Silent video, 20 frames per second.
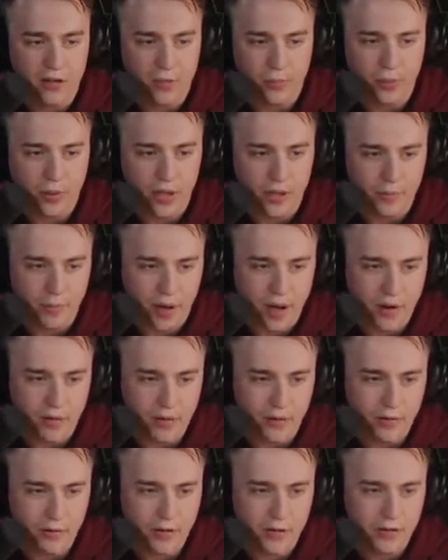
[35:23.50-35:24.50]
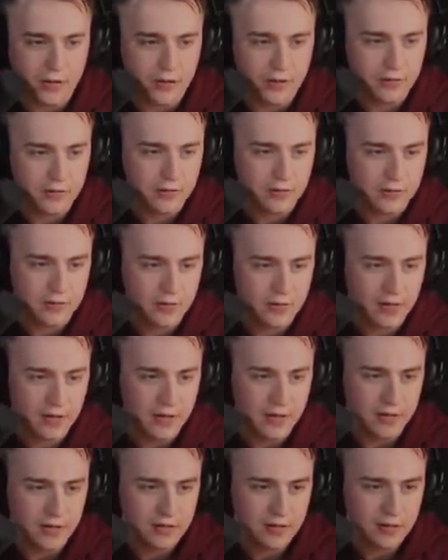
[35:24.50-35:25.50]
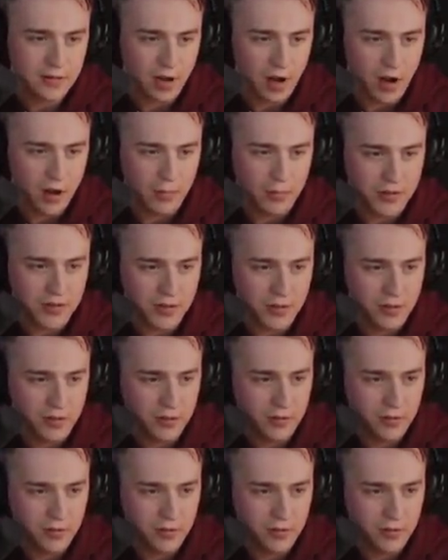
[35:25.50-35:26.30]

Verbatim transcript: to play pyro in in comp. Well, so I